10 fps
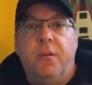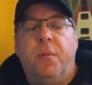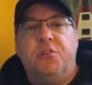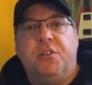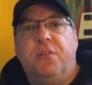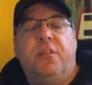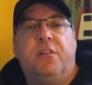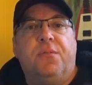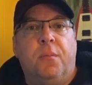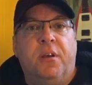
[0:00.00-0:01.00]
most of you that
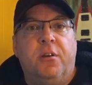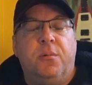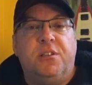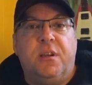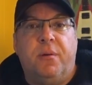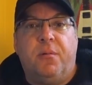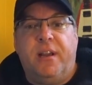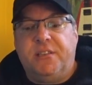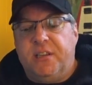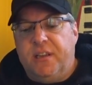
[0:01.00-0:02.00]
are familiar with Summit
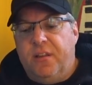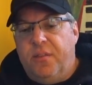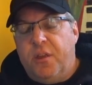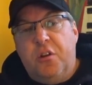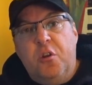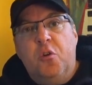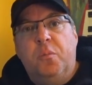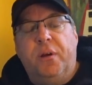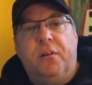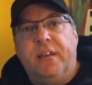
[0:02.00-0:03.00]
Racing, the new
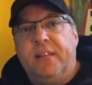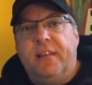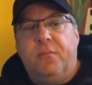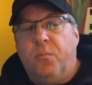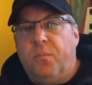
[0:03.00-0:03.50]
building that